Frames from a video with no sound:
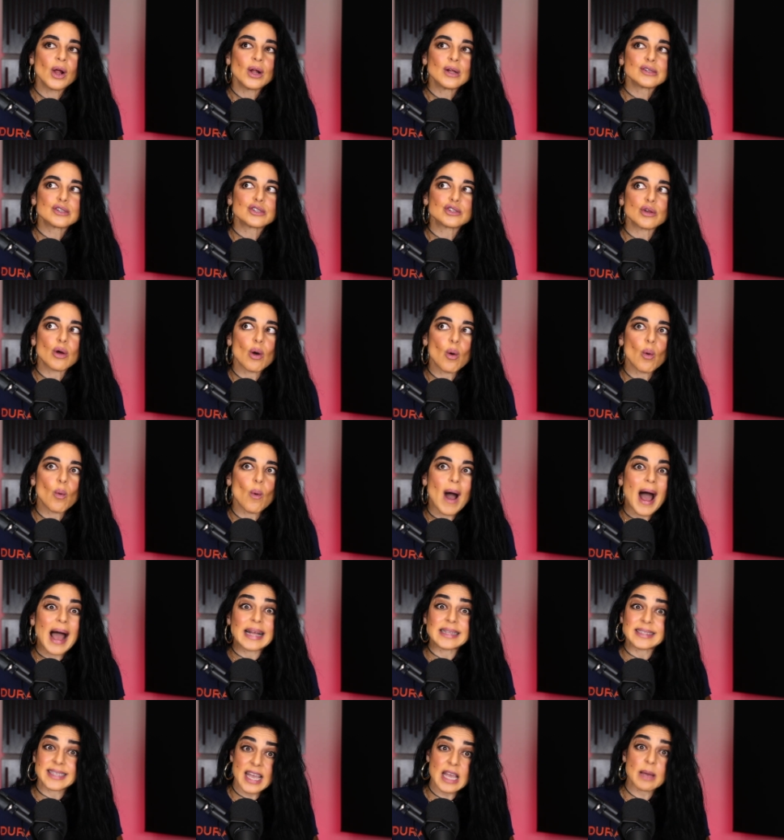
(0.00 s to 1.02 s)
So
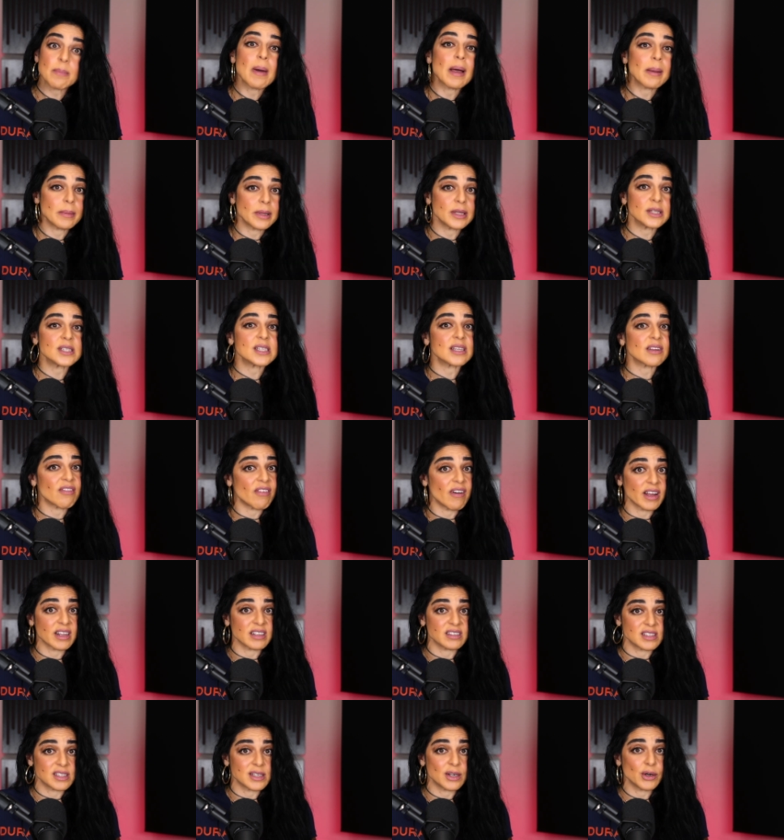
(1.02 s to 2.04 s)
I take my music
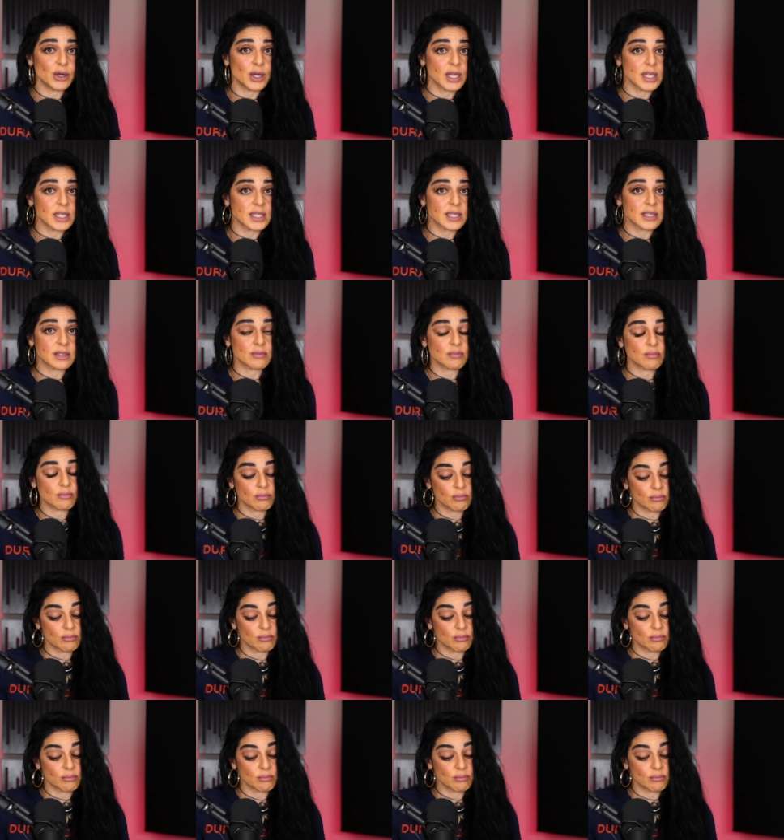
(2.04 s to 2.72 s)
fucking serious.